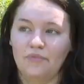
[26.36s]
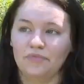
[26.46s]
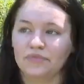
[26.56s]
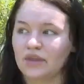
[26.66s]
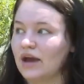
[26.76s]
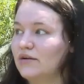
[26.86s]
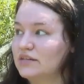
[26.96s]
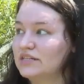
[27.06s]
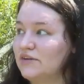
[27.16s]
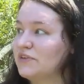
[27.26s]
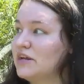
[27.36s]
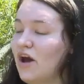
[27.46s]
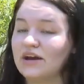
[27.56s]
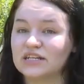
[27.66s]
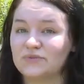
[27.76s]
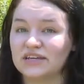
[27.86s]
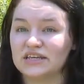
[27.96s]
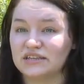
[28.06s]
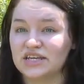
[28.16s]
Um, I was definitely not expecting